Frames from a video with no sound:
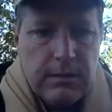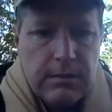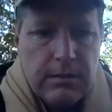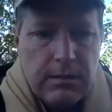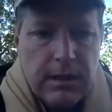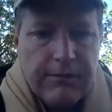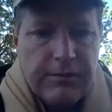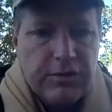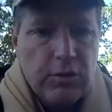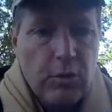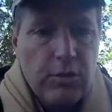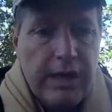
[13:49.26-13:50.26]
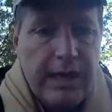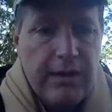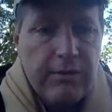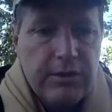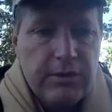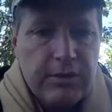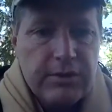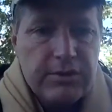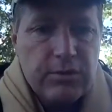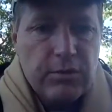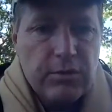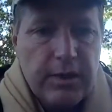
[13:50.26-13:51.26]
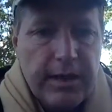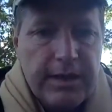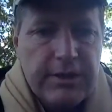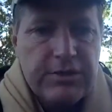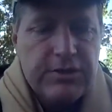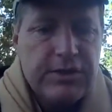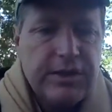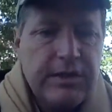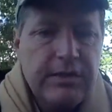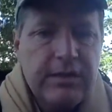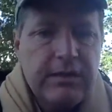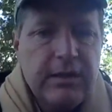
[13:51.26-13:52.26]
All right, if you scroll down, you look at school grades, you see that